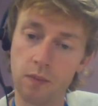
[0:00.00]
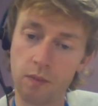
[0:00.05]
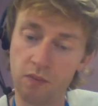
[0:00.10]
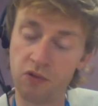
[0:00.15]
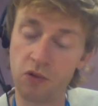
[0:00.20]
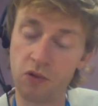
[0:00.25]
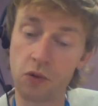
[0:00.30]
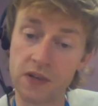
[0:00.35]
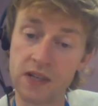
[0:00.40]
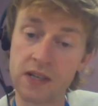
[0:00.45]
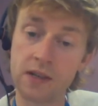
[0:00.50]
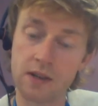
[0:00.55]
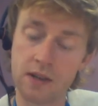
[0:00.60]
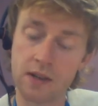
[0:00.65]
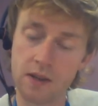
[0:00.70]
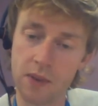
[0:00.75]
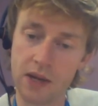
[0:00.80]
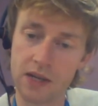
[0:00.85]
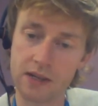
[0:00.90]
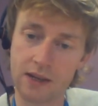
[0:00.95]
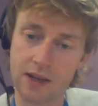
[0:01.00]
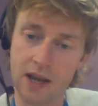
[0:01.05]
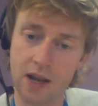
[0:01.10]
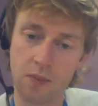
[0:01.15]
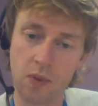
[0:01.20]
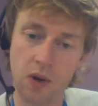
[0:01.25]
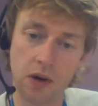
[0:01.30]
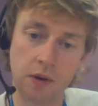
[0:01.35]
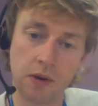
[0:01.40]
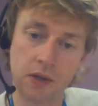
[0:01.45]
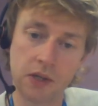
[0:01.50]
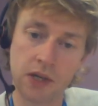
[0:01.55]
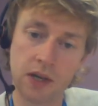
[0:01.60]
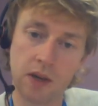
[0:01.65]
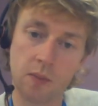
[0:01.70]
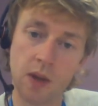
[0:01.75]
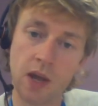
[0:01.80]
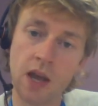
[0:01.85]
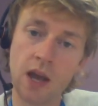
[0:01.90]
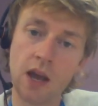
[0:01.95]
brought into the Better Care
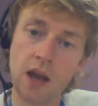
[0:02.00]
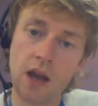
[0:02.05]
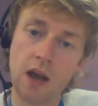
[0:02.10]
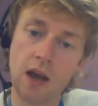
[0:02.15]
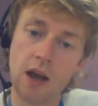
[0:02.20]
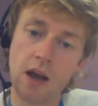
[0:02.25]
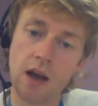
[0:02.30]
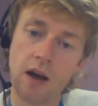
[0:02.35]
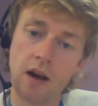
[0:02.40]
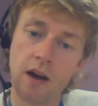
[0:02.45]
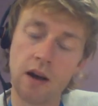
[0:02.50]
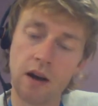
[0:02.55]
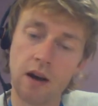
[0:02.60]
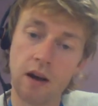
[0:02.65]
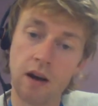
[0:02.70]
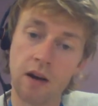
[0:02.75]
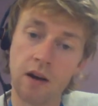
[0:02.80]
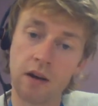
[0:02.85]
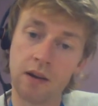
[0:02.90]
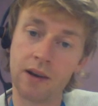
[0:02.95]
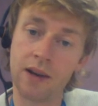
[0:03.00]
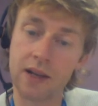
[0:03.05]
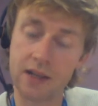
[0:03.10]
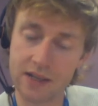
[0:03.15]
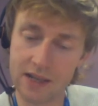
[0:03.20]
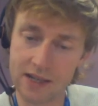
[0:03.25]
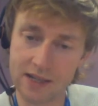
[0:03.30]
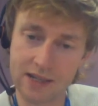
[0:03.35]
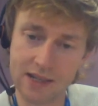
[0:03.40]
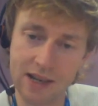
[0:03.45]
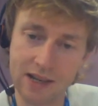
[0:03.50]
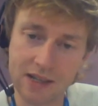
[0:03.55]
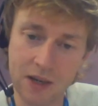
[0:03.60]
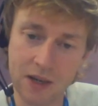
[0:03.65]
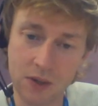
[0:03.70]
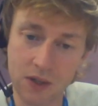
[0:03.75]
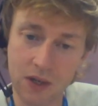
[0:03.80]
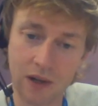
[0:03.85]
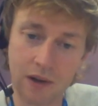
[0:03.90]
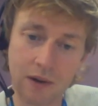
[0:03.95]
partnership, our linked data set
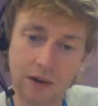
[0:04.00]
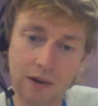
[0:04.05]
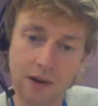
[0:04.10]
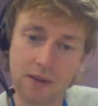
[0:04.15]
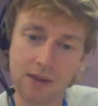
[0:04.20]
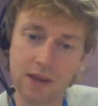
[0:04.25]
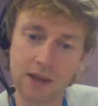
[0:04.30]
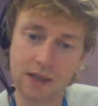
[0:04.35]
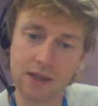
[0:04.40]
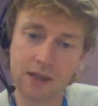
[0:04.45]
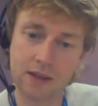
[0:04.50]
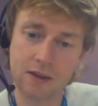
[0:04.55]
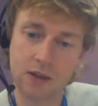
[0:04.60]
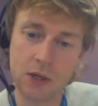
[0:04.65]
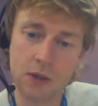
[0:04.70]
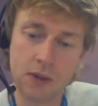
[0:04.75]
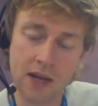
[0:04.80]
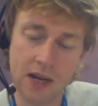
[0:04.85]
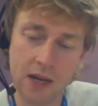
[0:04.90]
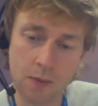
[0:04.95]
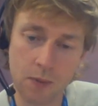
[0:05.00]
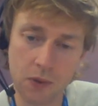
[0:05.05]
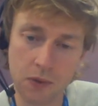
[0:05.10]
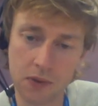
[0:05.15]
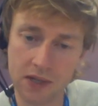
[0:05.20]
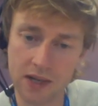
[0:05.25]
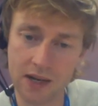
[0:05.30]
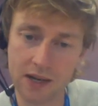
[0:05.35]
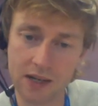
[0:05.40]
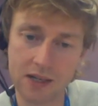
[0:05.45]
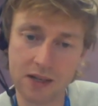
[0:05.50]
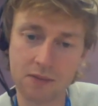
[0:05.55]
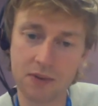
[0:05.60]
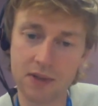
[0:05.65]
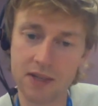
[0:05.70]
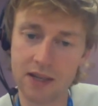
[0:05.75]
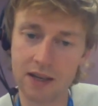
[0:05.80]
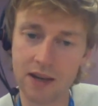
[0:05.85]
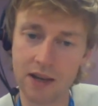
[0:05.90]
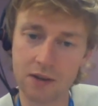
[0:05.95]
essentially looked like this: 2 tables, an
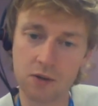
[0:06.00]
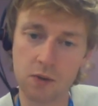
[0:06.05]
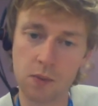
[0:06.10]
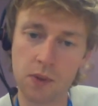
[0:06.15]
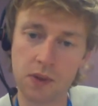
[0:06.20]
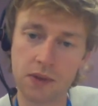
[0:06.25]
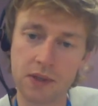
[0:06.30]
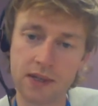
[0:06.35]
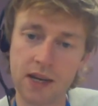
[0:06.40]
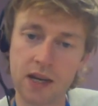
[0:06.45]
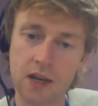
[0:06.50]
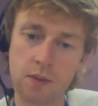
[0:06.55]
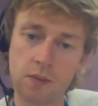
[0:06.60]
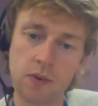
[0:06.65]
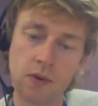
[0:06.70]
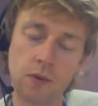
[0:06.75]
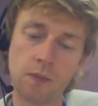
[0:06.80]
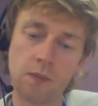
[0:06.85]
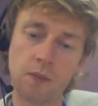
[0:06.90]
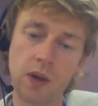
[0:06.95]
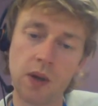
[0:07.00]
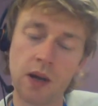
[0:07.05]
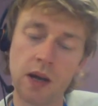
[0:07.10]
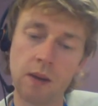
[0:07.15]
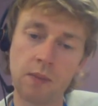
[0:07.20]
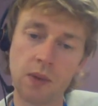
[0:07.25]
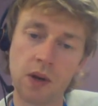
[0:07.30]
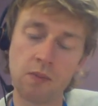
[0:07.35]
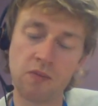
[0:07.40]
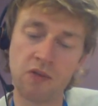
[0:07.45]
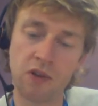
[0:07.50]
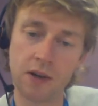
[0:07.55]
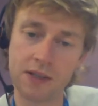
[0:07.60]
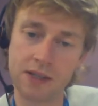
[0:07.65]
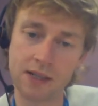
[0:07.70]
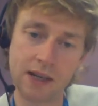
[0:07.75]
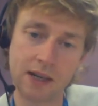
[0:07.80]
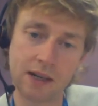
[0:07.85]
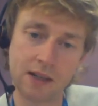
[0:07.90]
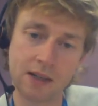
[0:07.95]
activity and attributes table,
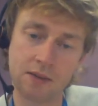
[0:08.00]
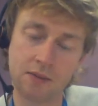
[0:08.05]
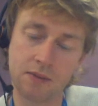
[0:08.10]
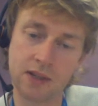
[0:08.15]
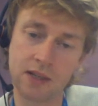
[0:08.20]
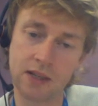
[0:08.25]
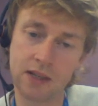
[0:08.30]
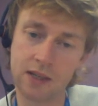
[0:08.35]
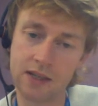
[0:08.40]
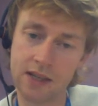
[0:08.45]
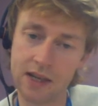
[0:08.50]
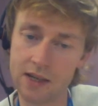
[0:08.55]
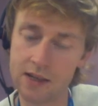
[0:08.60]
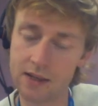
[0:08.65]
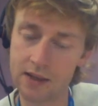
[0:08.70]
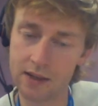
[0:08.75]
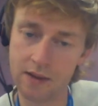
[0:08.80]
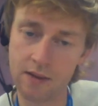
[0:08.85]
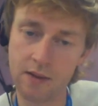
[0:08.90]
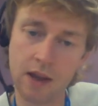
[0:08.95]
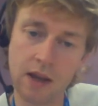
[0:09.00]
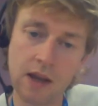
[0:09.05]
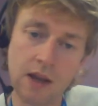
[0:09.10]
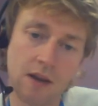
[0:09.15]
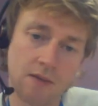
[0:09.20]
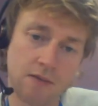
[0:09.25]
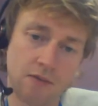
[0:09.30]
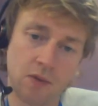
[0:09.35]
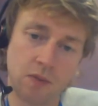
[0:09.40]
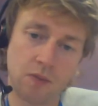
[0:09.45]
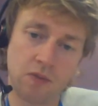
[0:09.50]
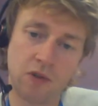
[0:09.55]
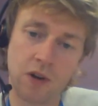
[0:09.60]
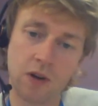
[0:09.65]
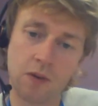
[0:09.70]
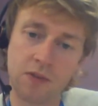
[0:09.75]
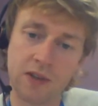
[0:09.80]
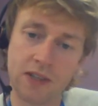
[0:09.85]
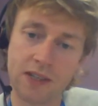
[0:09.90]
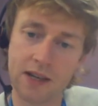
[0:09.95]
comprising activity data from
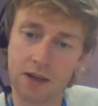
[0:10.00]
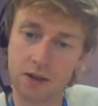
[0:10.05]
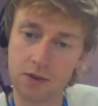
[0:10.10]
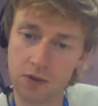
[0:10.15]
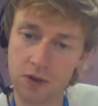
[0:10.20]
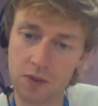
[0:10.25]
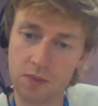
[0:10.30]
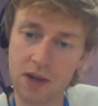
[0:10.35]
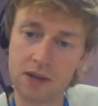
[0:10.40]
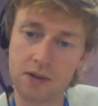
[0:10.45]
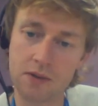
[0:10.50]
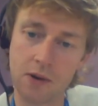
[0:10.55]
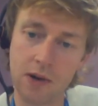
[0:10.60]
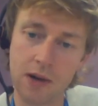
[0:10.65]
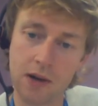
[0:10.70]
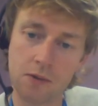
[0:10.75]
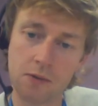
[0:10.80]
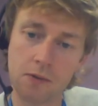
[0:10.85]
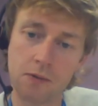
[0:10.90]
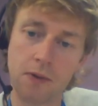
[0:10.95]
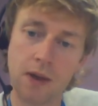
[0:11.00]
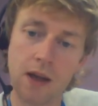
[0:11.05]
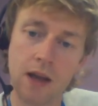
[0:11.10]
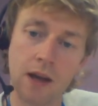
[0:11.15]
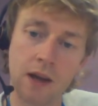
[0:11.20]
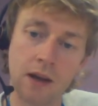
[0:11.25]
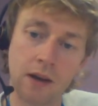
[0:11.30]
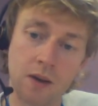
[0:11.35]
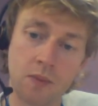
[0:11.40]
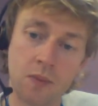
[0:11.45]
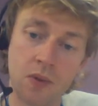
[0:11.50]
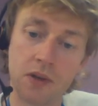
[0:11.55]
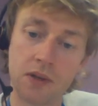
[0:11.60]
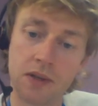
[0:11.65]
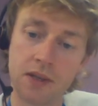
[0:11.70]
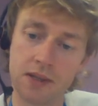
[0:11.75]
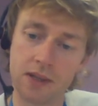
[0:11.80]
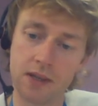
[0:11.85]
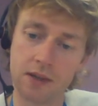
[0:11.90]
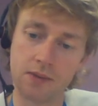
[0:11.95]
primary, secondary, mental health and
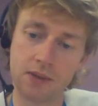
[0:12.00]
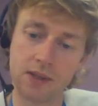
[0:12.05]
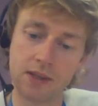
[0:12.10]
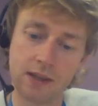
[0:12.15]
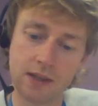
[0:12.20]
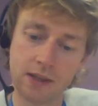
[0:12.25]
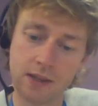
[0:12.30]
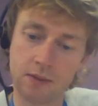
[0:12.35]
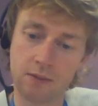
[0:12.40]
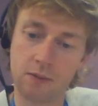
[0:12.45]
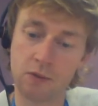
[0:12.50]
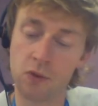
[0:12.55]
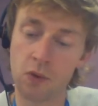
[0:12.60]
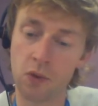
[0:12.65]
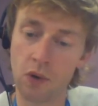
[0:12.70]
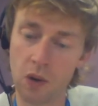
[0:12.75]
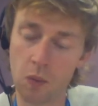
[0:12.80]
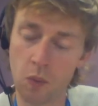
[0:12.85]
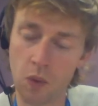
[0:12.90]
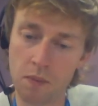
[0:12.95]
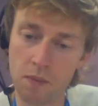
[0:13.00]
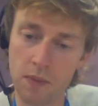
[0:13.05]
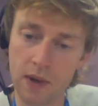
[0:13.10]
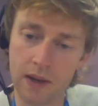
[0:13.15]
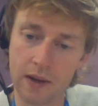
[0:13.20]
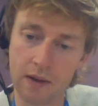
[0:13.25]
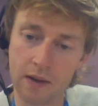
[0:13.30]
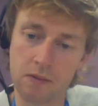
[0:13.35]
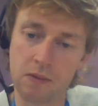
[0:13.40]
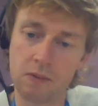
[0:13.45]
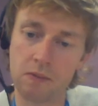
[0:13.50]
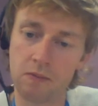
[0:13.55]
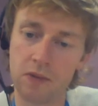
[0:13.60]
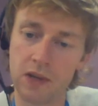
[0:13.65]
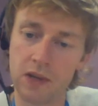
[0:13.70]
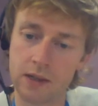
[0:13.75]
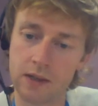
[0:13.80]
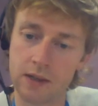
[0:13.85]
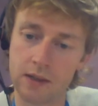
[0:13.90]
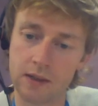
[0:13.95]
community services for all our 1 million
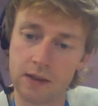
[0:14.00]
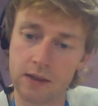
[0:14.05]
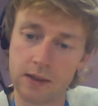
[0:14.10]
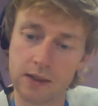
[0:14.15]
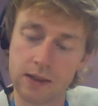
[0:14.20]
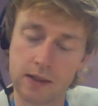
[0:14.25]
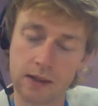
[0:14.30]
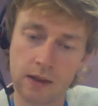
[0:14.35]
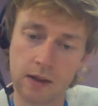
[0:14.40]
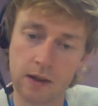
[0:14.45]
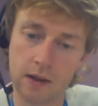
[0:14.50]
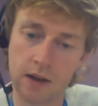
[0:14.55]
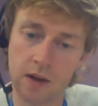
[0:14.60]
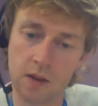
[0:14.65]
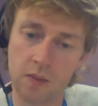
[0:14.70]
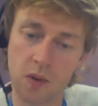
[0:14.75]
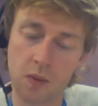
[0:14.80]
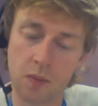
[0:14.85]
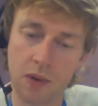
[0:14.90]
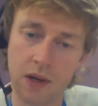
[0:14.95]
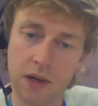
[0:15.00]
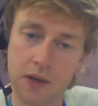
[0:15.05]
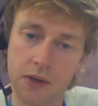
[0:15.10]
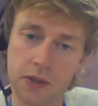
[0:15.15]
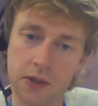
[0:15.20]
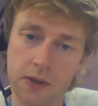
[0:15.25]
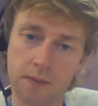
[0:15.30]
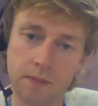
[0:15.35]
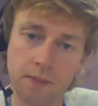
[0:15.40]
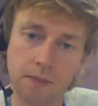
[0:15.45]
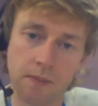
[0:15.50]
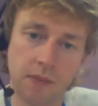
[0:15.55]
residents in our population.